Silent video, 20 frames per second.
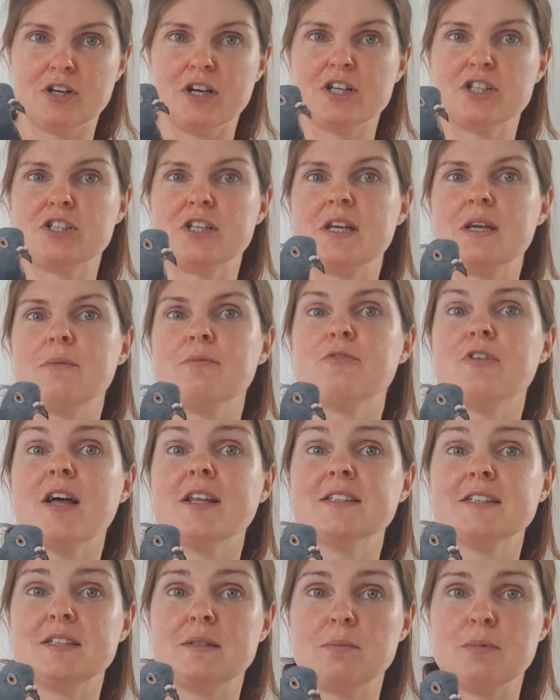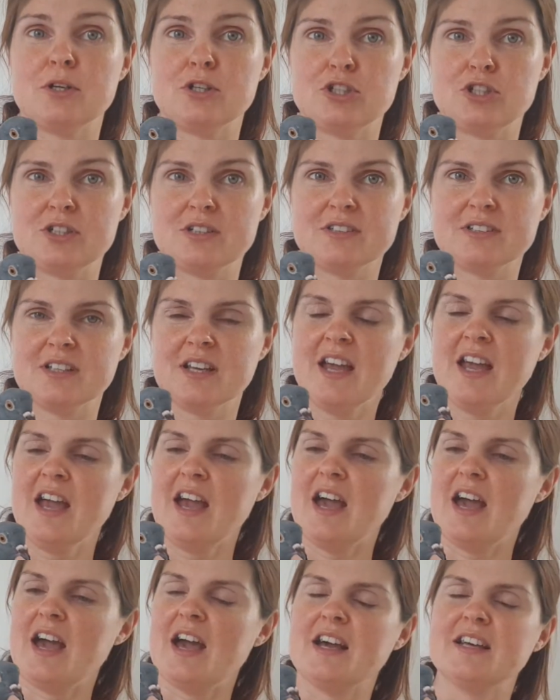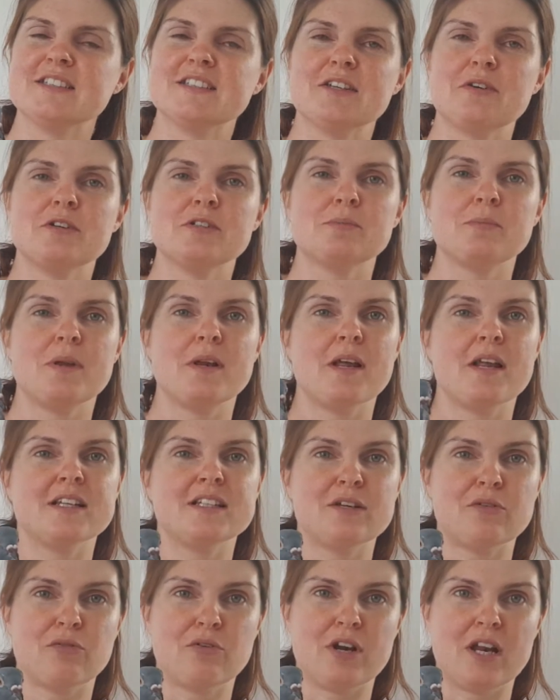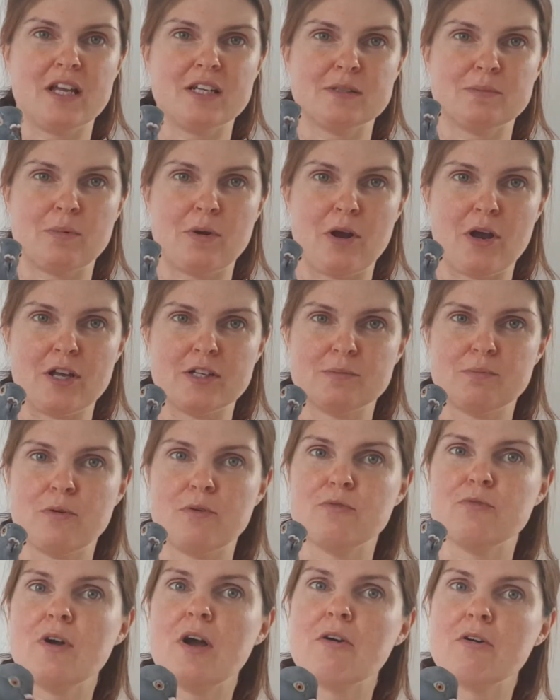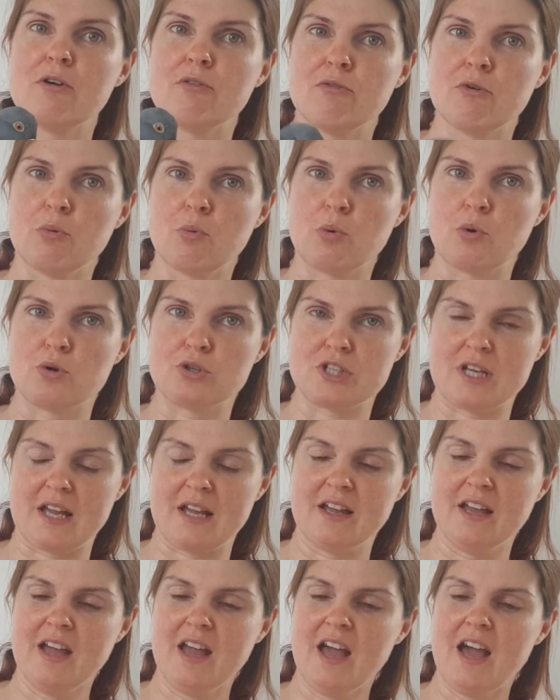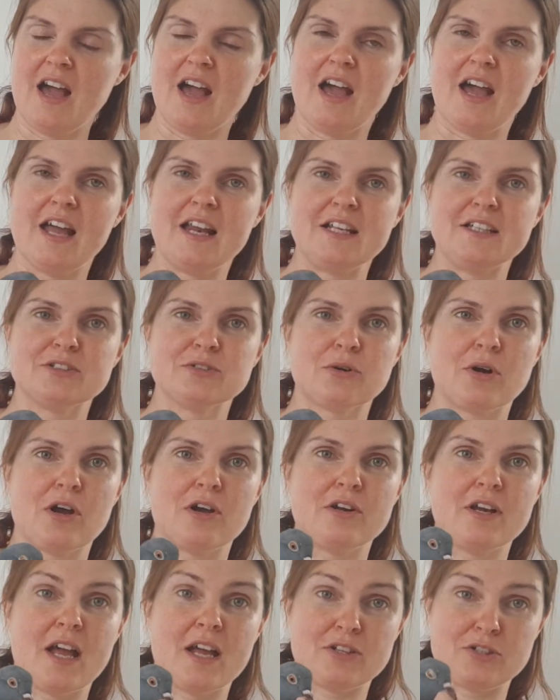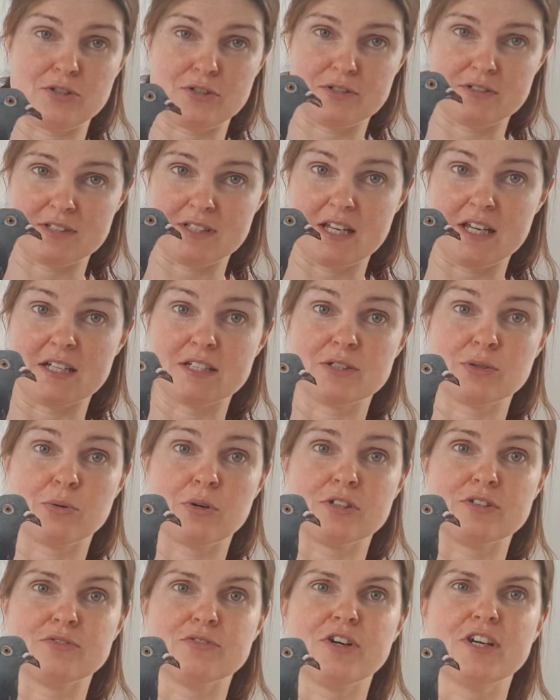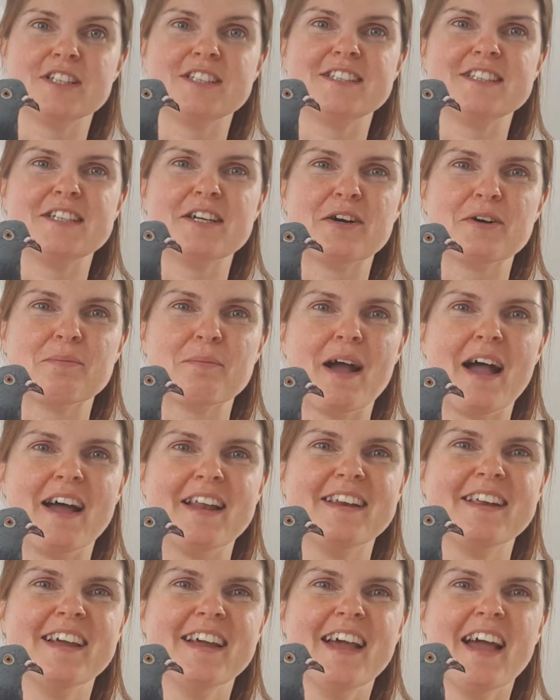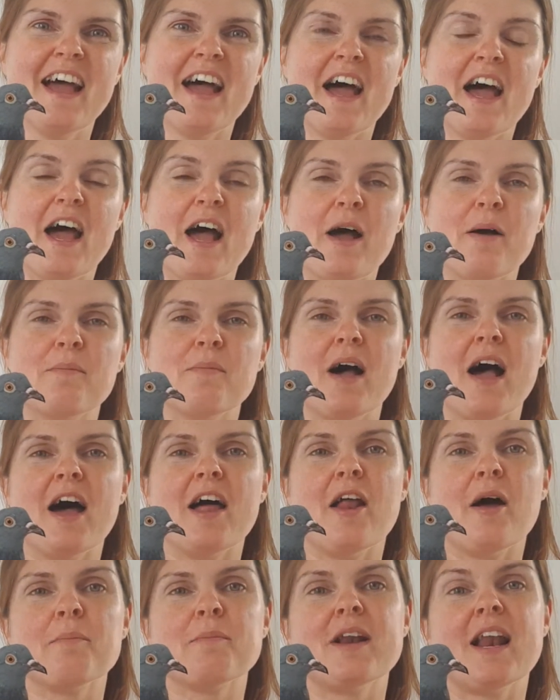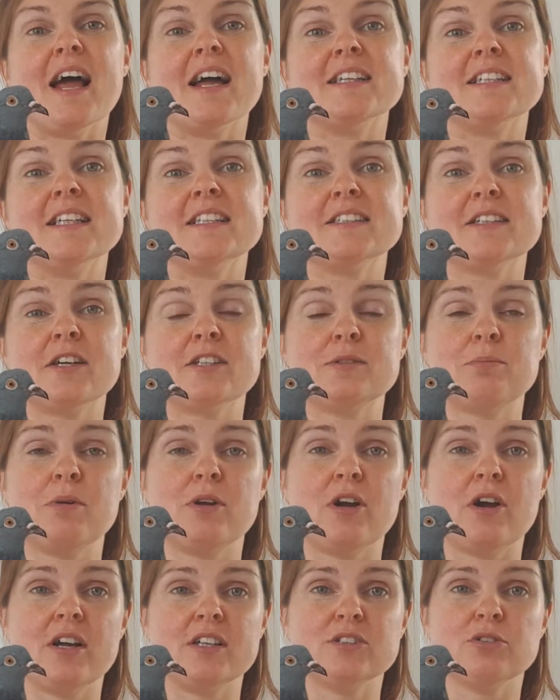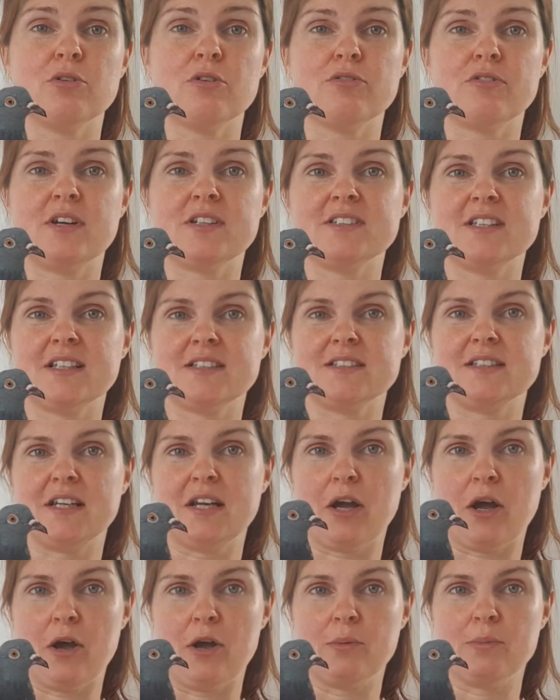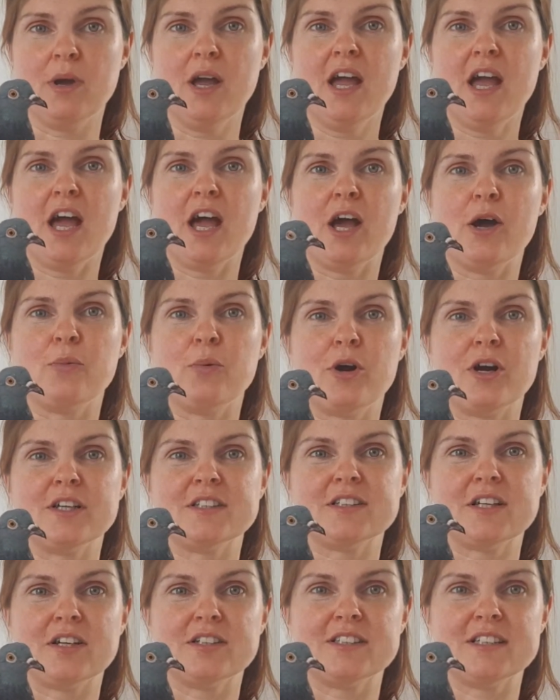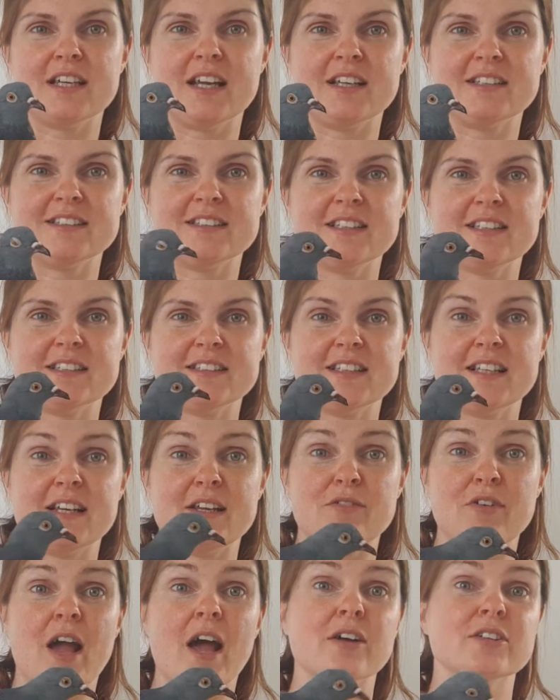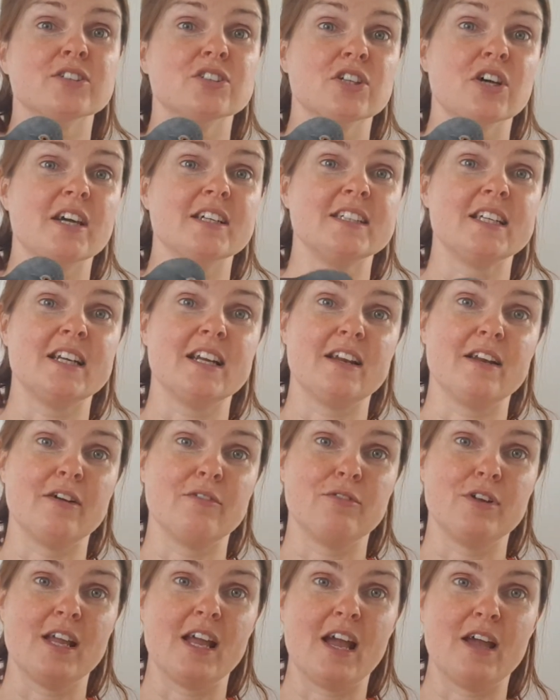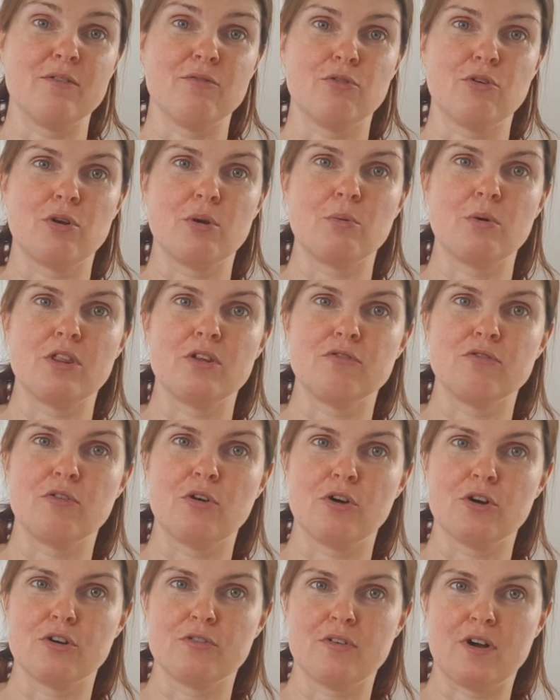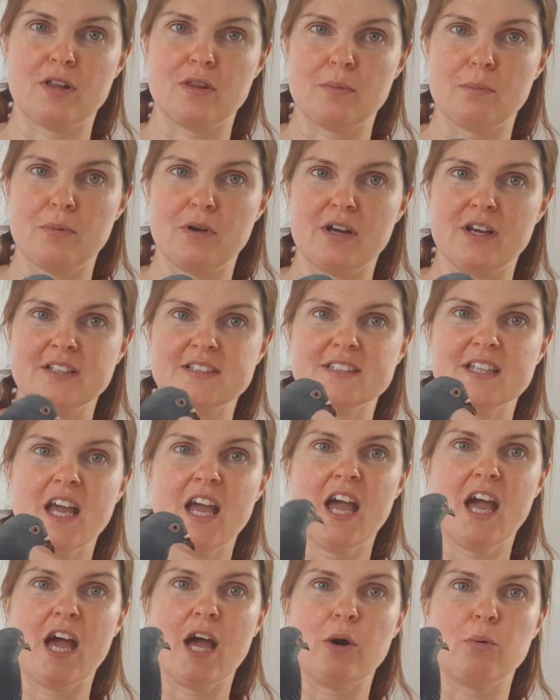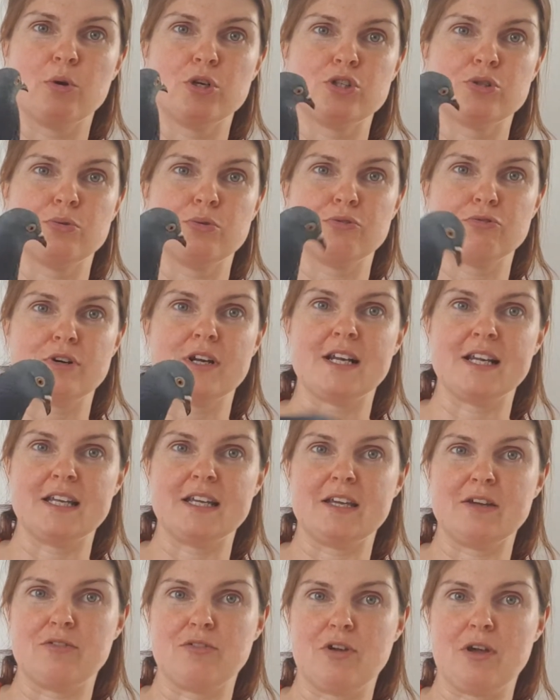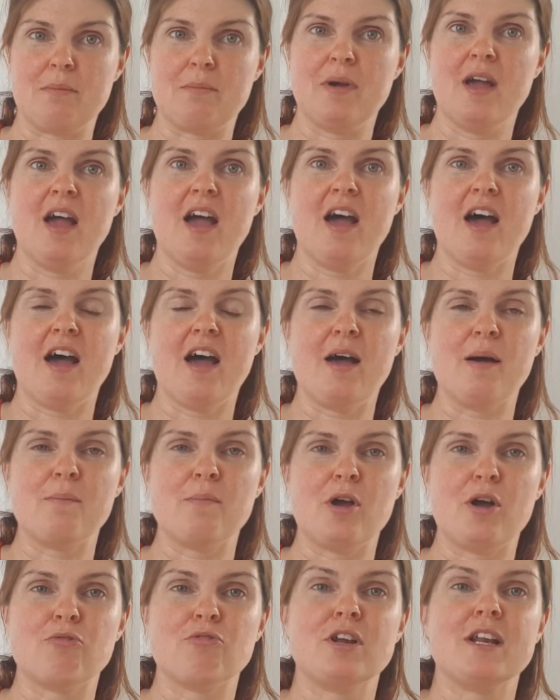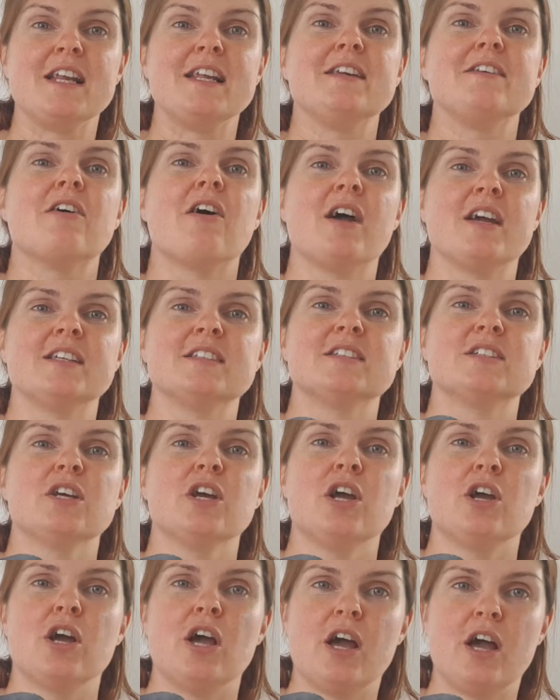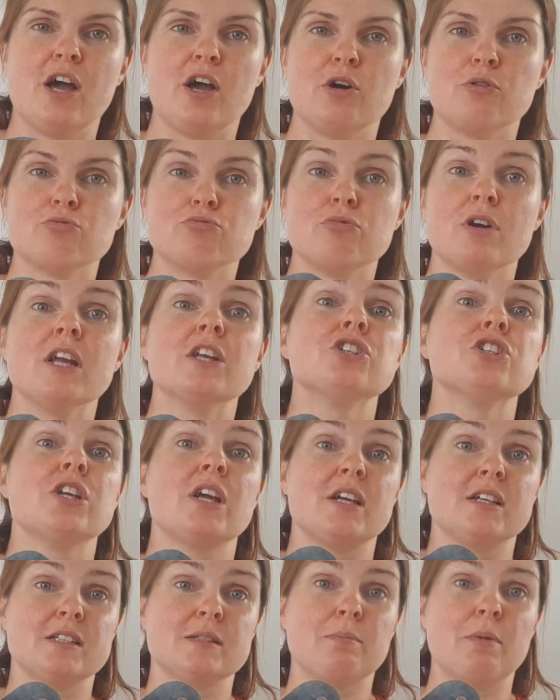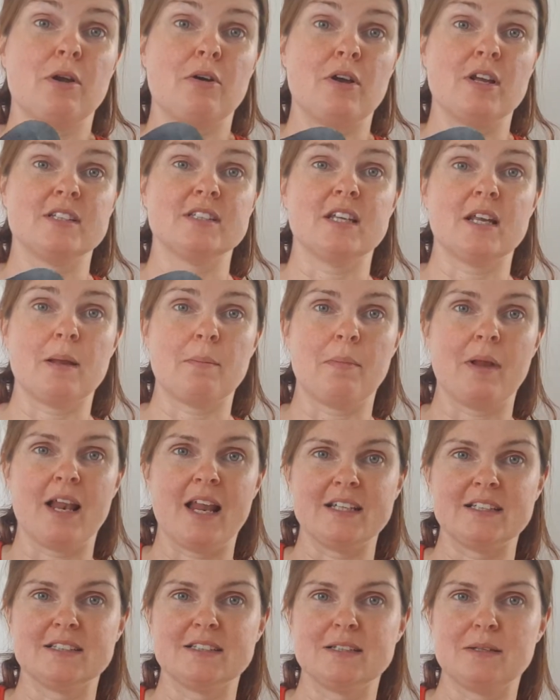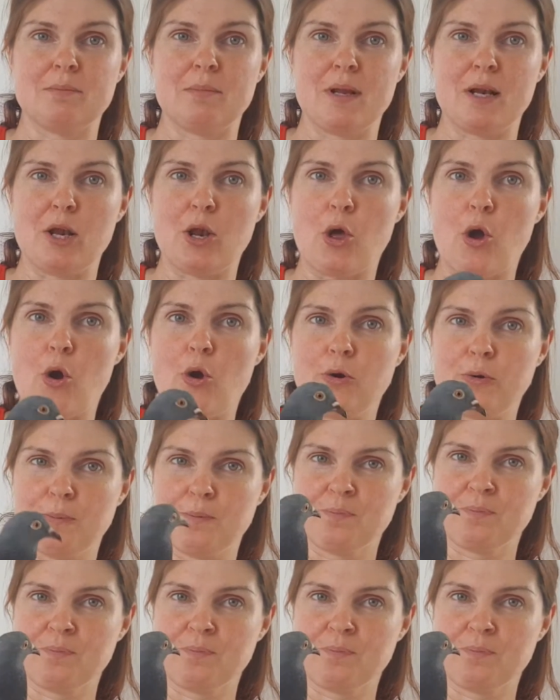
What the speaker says: I actually keep fancy pigeons, so it's been a different experience but very rewarding, and he's grown, as you can see, into quite a feisty young man, and I'm glad he's going to be going to a fantastic home where he's going to get to live outside in a lovely aviary with a flock of other birds, which will really give him a really nice rich experience and a place to belong.